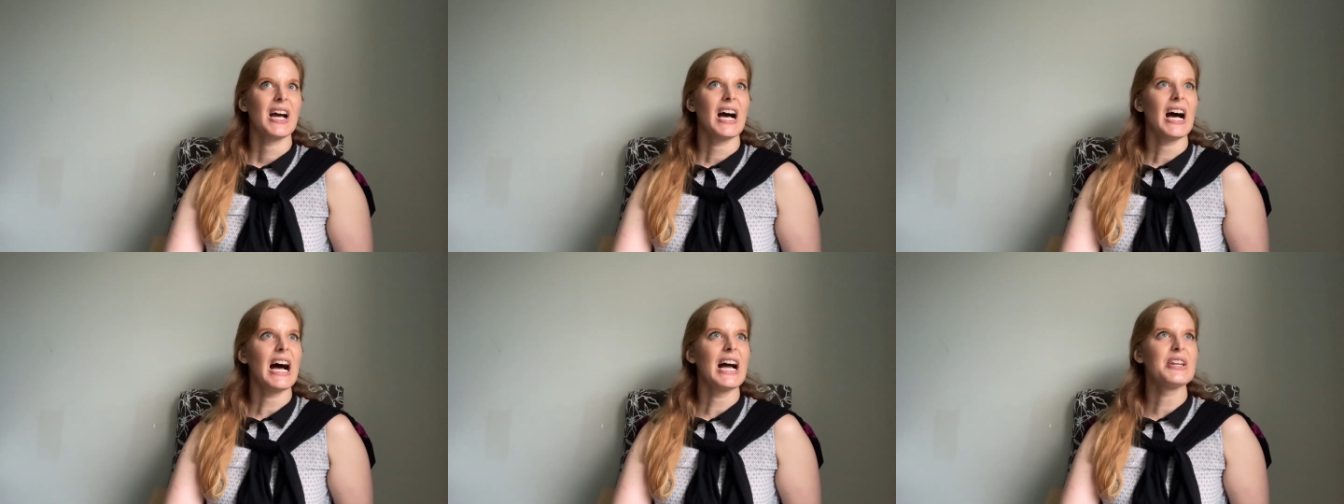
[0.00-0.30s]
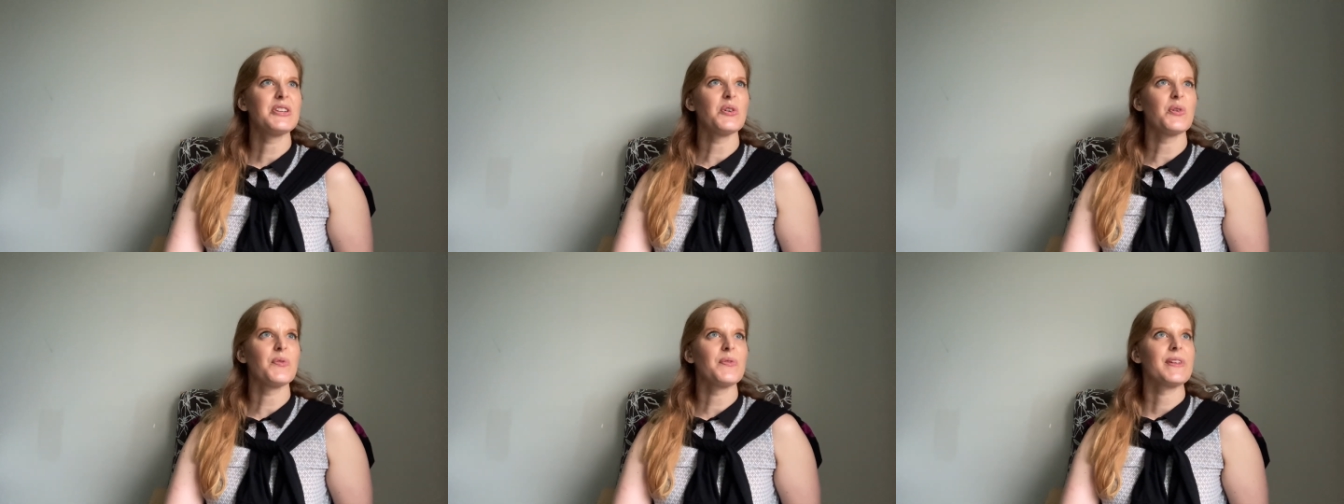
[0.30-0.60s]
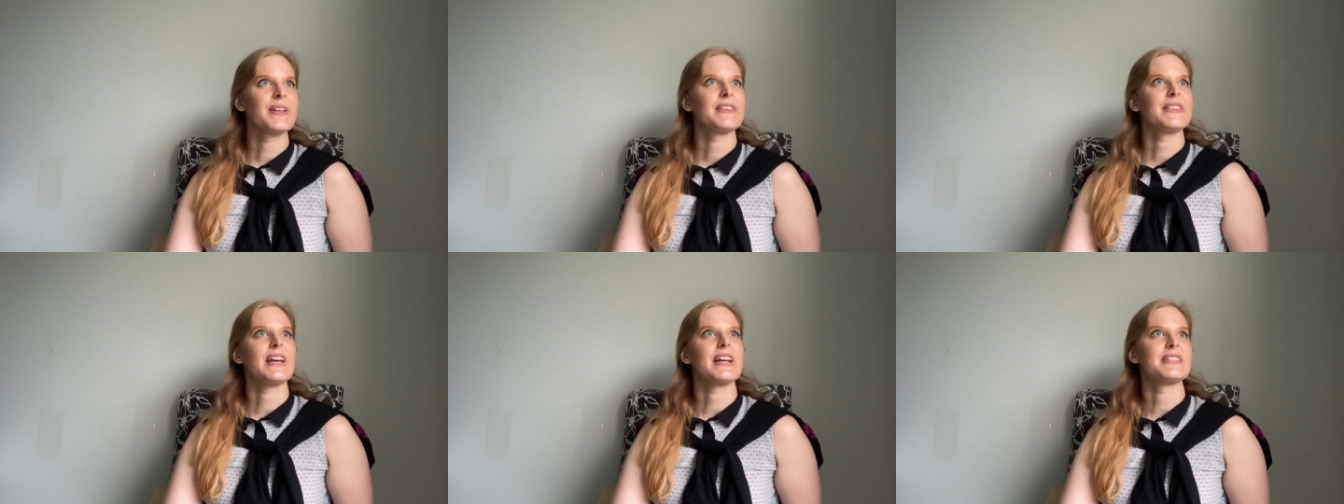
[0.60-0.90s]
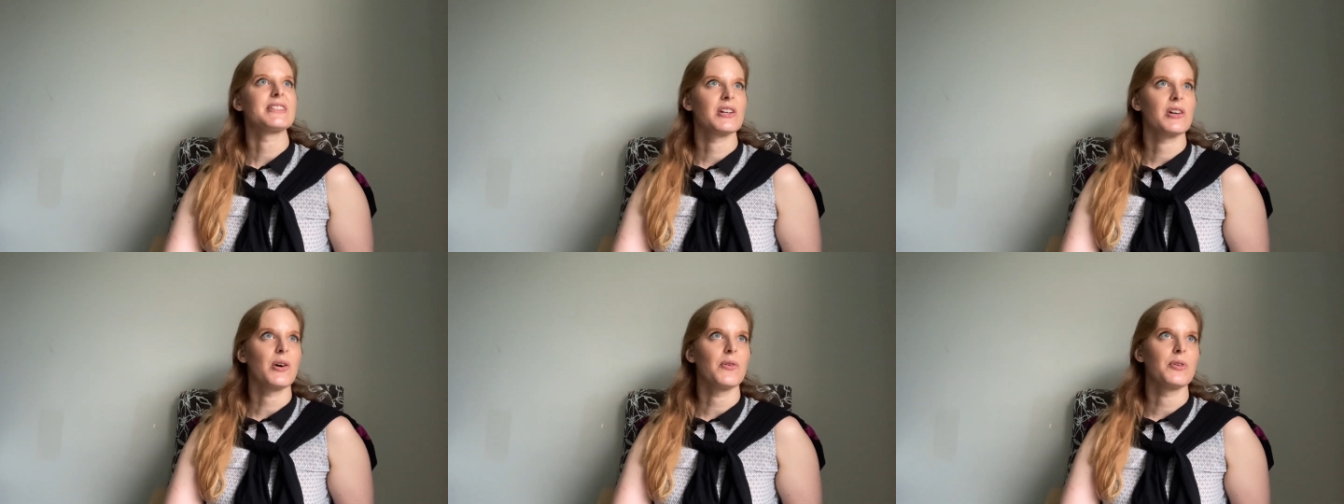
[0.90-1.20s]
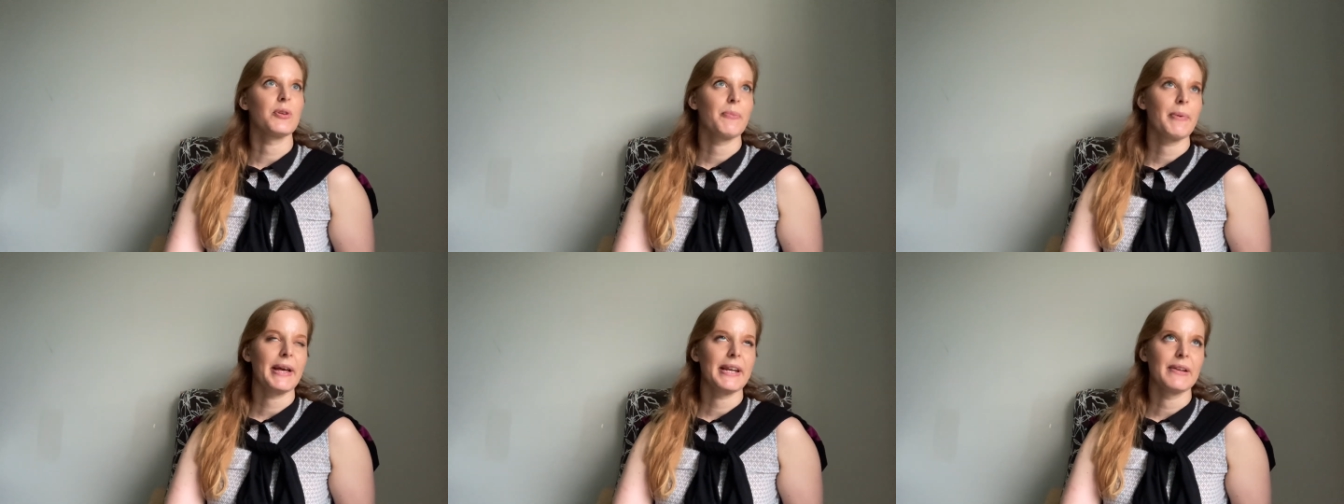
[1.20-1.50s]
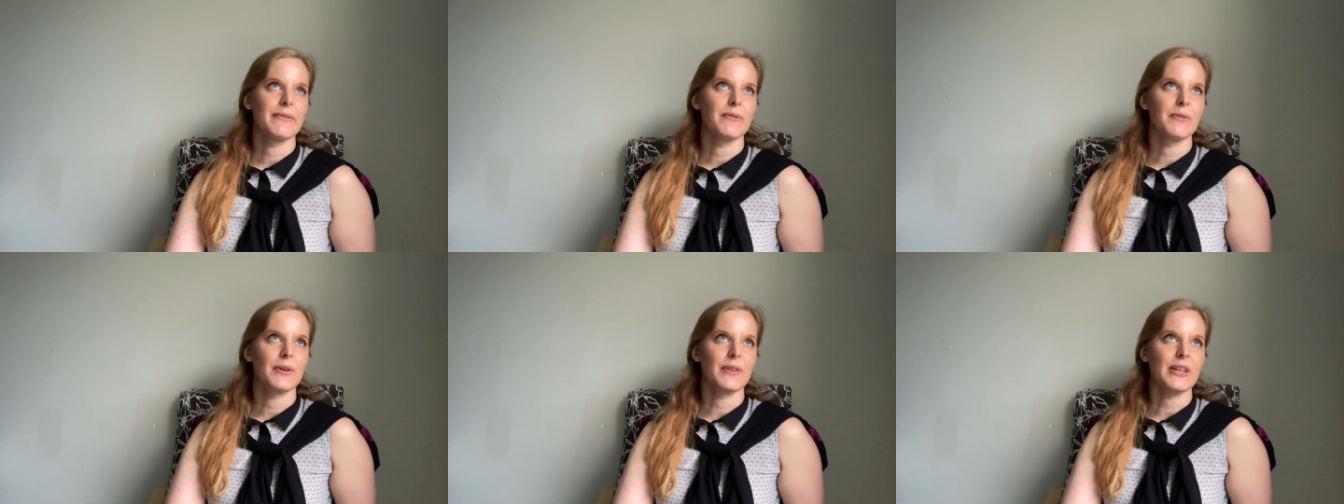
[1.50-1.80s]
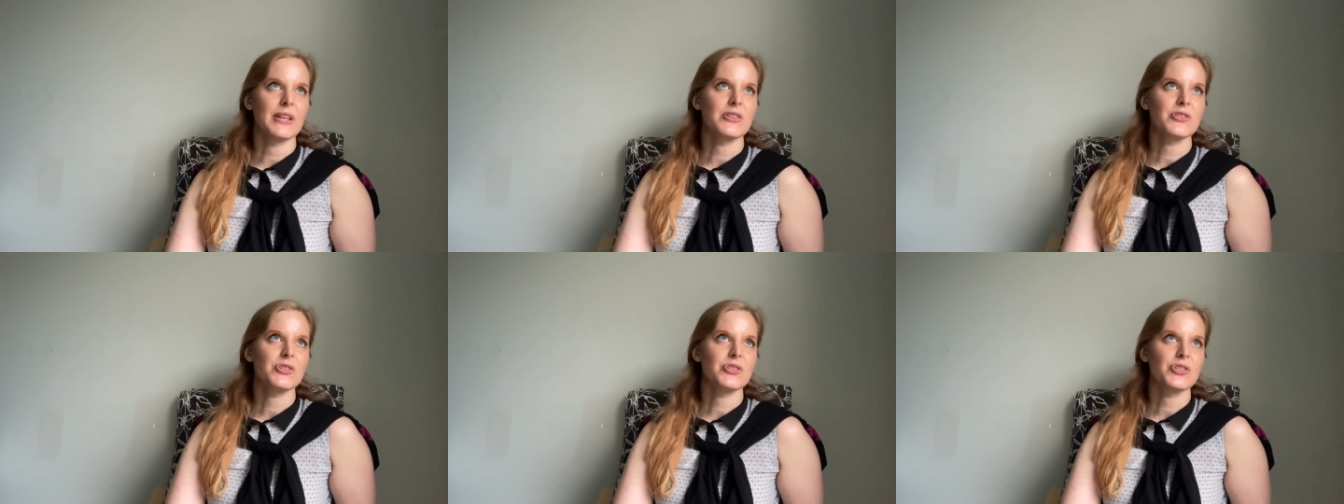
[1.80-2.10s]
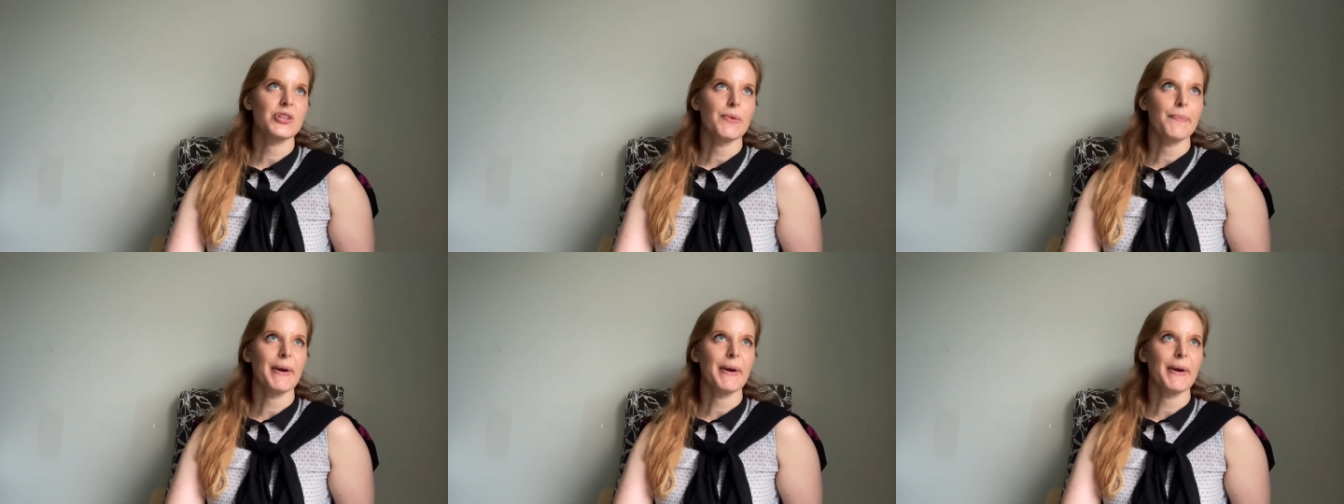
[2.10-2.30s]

I don't think that's a codependent relationship.